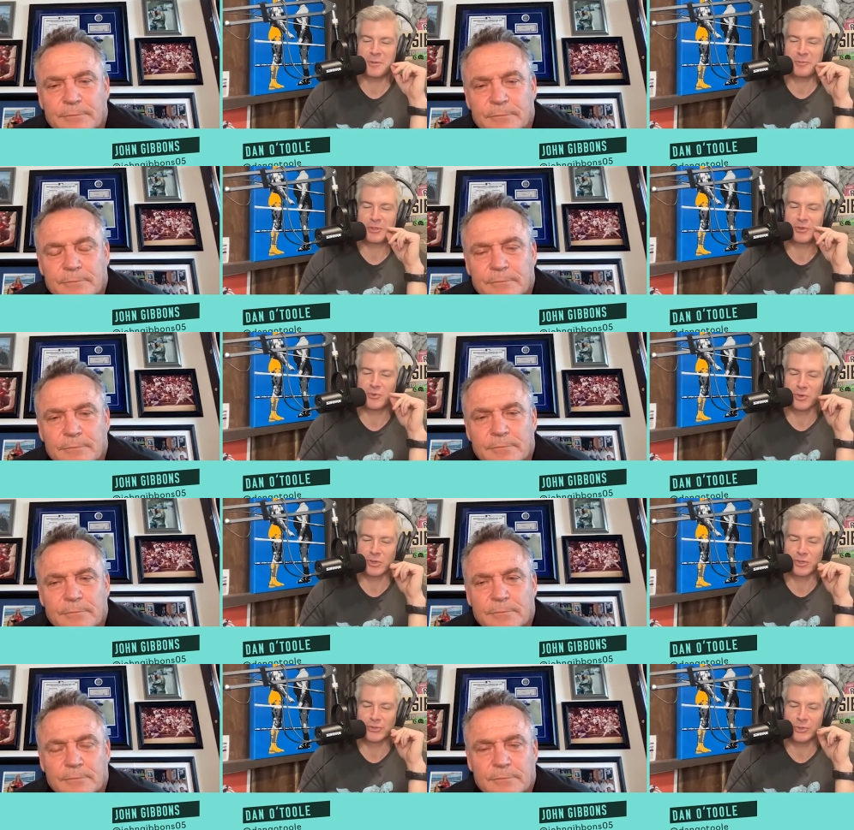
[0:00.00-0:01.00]
Speaker 1: people in the
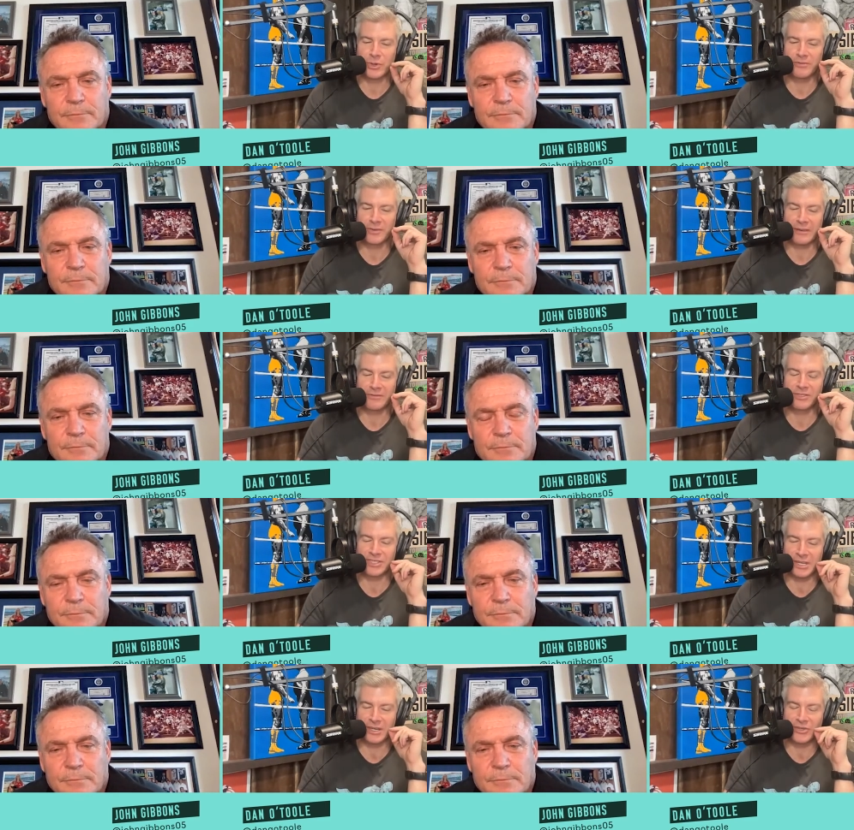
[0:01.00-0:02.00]
world to have ever
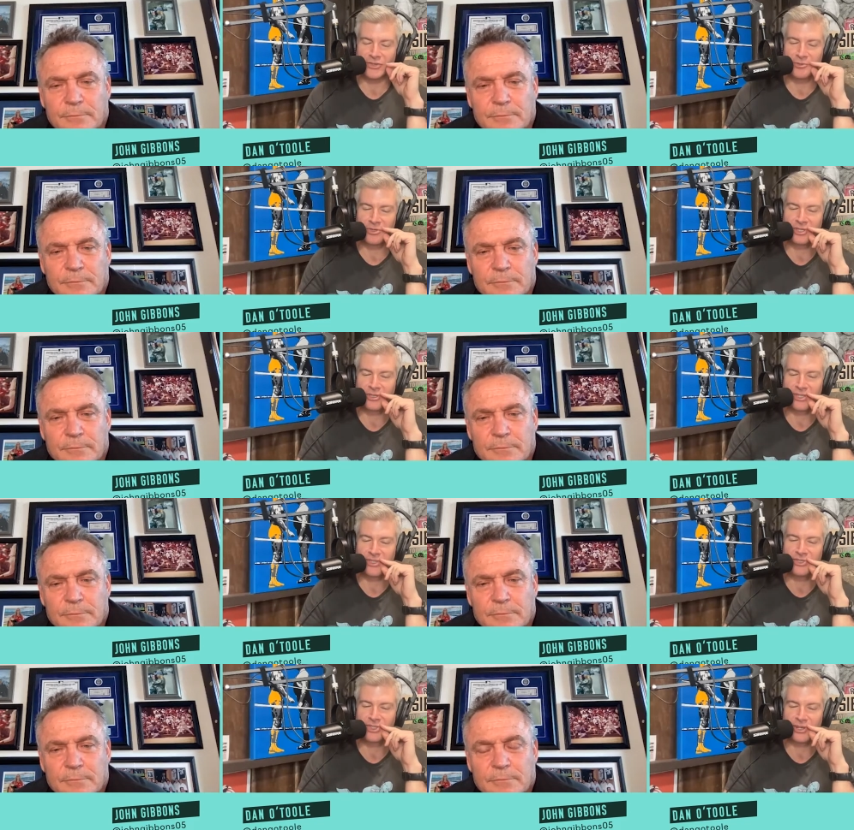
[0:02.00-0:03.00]
seen country music
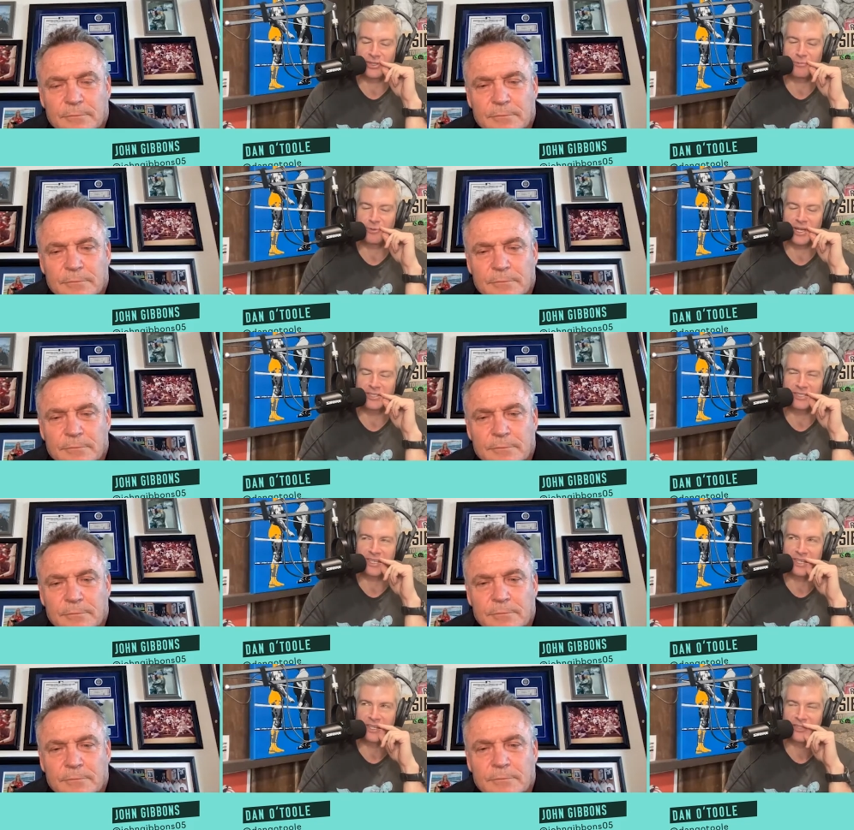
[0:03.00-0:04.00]
legend Charlie Pride
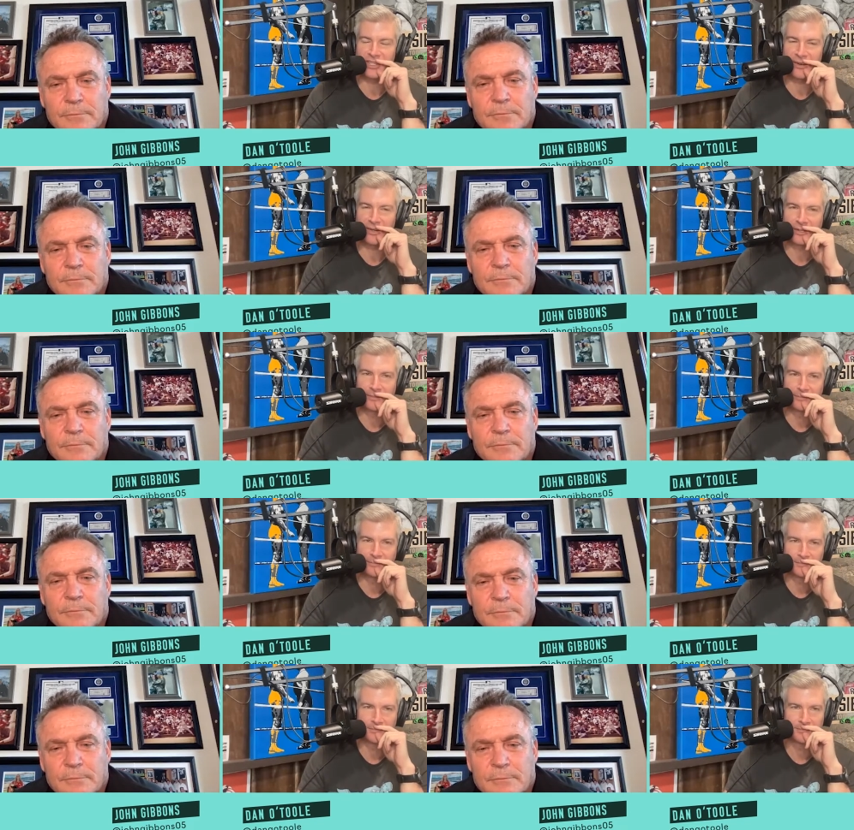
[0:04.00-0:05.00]
singing in the shower.
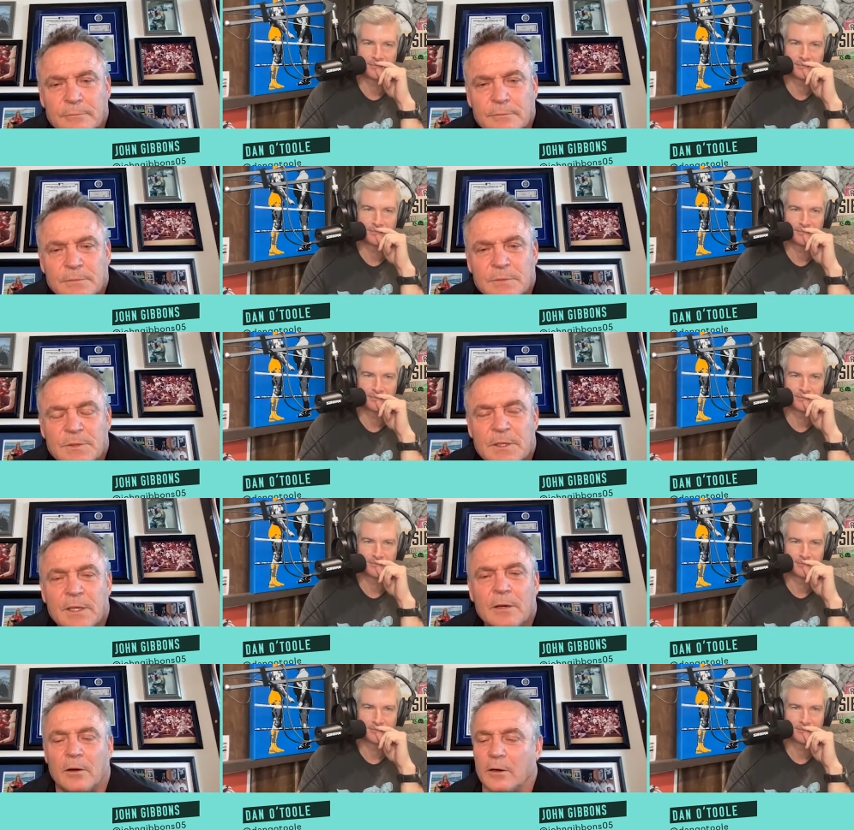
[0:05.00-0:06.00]

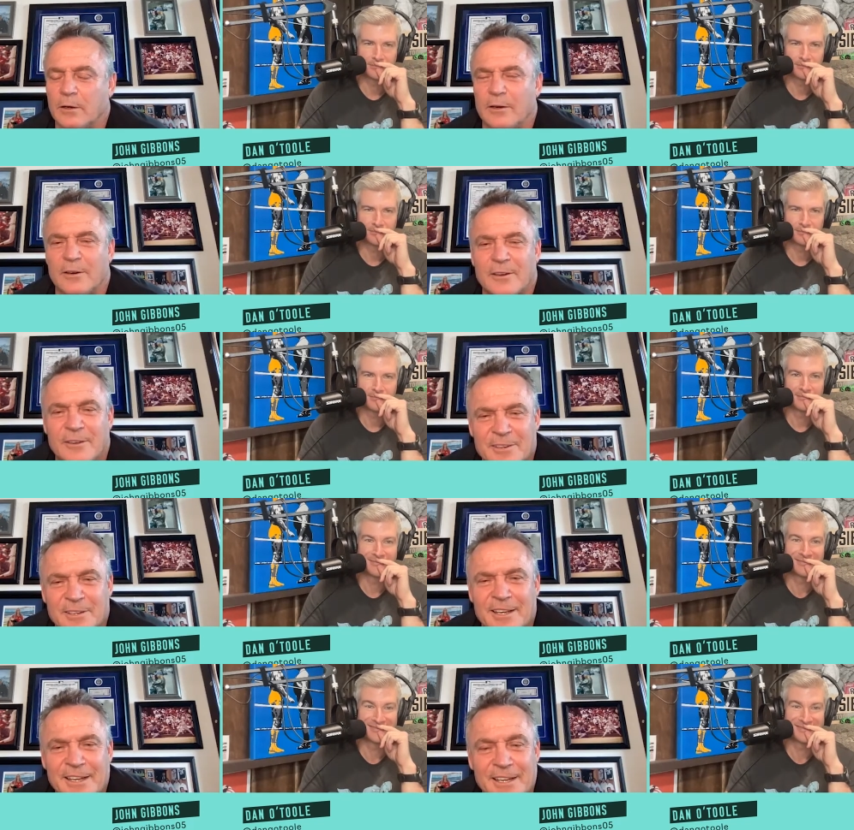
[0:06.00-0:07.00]
Speaker 2: Oh,
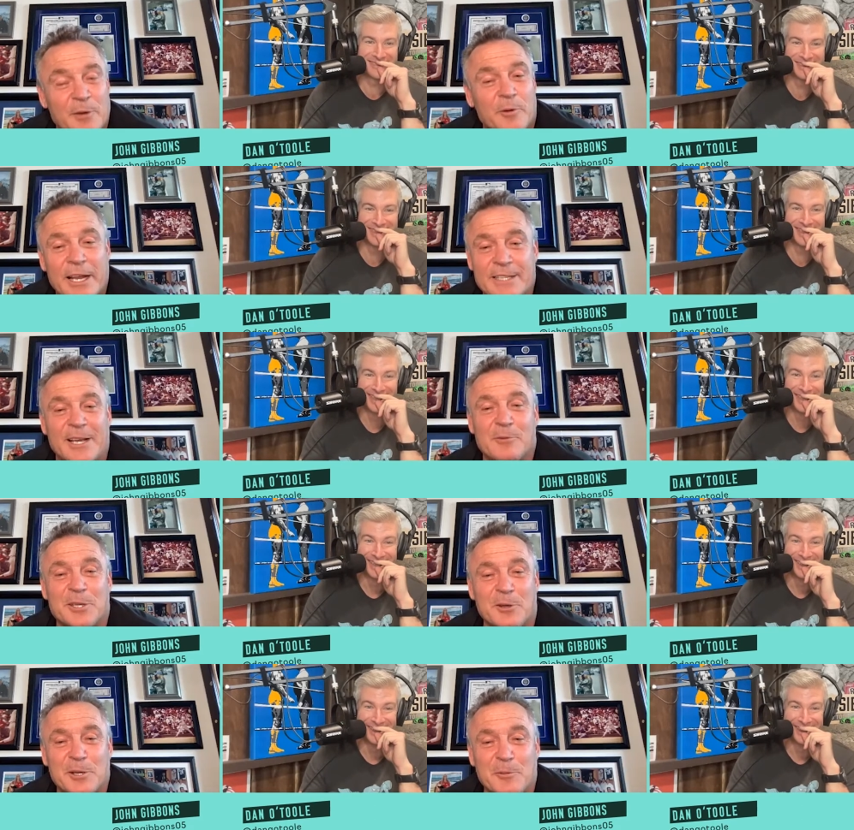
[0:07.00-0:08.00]
yeah. Hey, you're right, because I was the
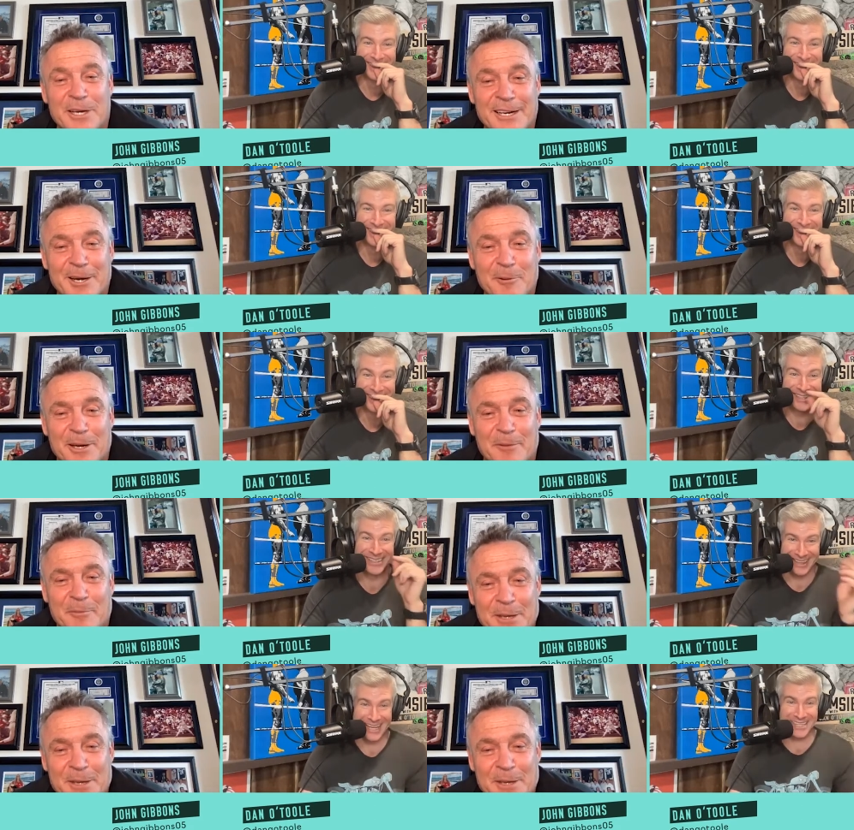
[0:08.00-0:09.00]
only one in there with him.
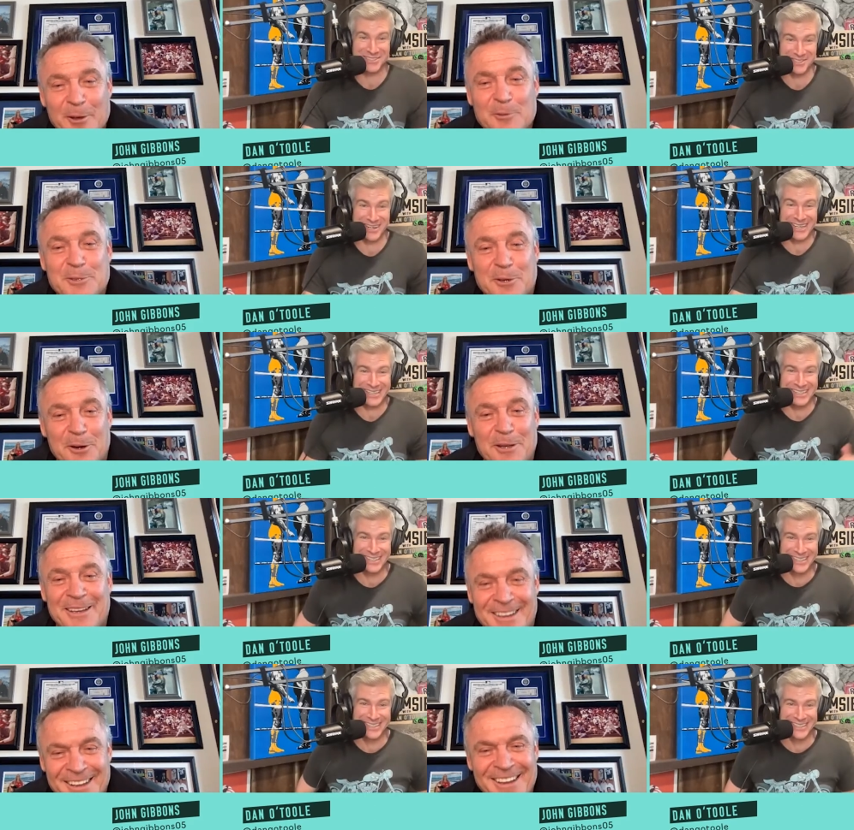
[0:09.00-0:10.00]
That's
Speaker 1: right.
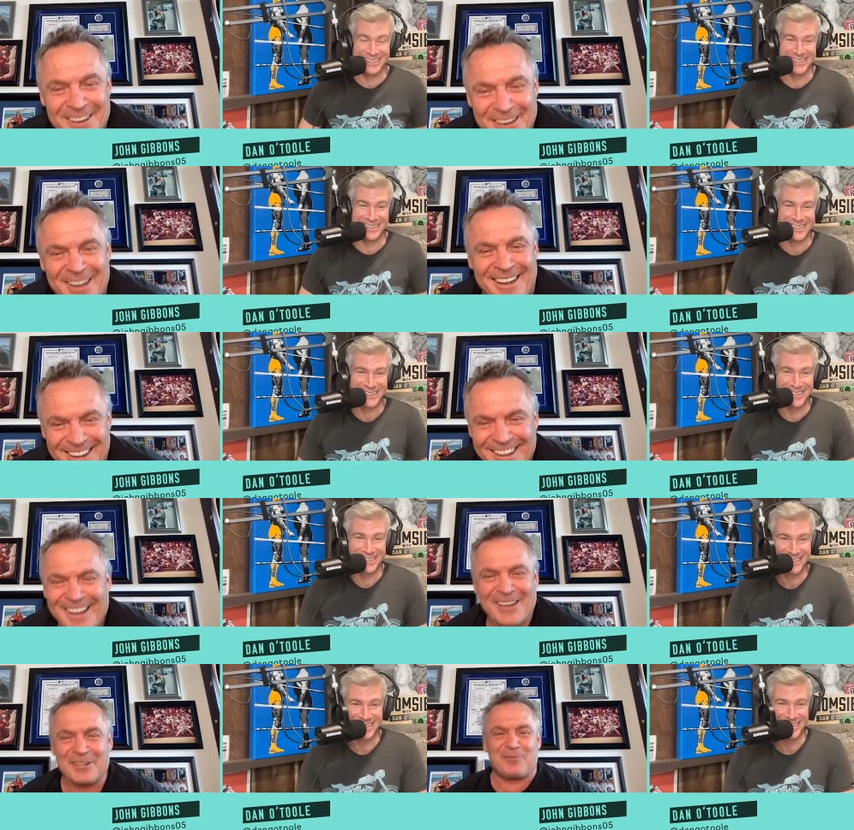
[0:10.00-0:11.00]
Speaker 2: Yeah.
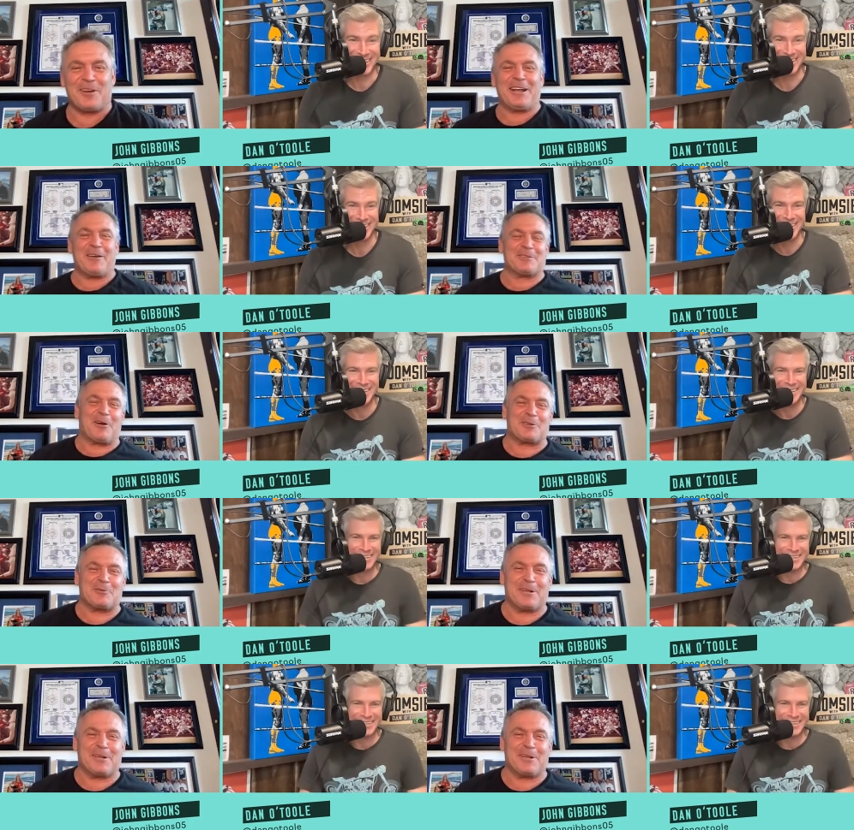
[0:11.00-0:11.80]
You know, it's funny. I was also